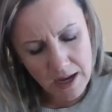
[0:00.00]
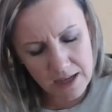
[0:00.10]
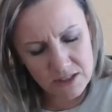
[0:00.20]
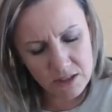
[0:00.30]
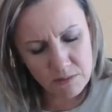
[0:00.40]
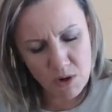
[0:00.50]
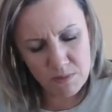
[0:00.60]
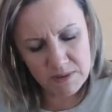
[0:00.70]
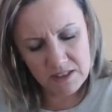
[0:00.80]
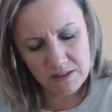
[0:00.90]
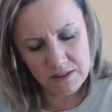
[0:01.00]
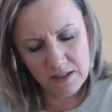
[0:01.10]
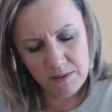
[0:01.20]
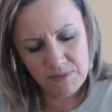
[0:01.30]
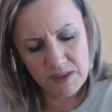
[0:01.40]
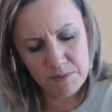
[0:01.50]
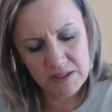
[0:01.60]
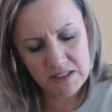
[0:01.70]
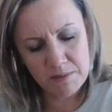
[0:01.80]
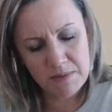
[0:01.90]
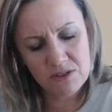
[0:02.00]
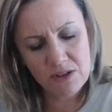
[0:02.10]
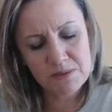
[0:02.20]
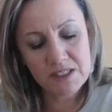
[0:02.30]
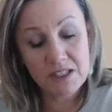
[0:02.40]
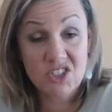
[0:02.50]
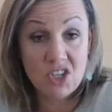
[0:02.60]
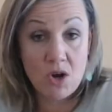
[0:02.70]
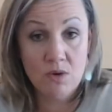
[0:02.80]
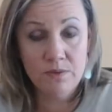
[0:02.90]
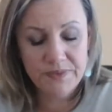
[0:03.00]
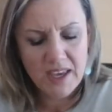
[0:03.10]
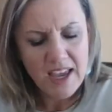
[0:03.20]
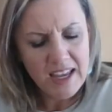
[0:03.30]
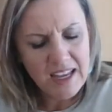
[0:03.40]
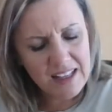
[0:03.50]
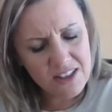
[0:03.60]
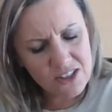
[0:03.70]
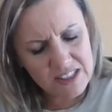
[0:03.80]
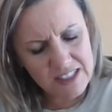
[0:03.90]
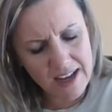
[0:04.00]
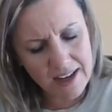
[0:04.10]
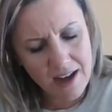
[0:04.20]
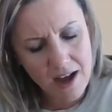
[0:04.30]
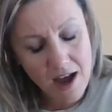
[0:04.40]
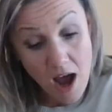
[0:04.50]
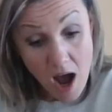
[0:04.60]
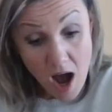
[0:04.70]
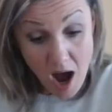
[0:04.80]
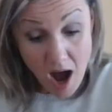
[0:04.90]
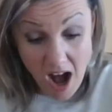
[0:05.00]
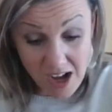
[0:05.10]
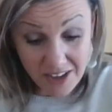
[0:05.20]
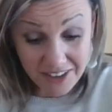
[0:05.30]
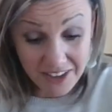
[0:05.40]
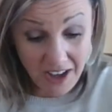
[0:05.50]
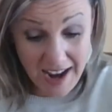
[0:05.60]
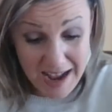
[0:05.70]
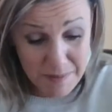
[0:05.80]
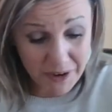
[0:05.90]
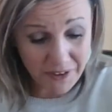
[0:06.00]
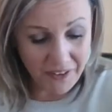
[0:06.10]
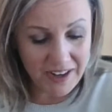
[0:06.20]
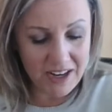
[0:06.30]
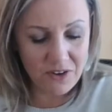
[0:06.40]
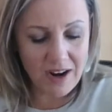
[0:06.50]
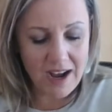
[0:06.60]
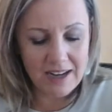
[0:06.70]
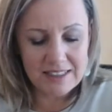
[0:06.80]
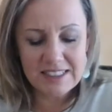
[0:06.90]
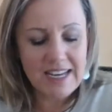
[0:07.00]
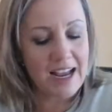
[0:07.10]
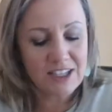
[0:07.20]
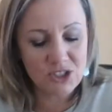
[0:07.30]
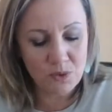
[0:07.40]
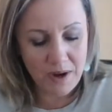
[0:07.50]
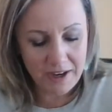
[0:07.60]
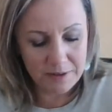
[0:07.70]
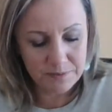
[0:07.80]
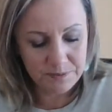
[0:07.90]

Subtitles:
I took a moment to look up, then picked up my drumstick. So, he looks like Uncle Hammer, he cried and dashed away.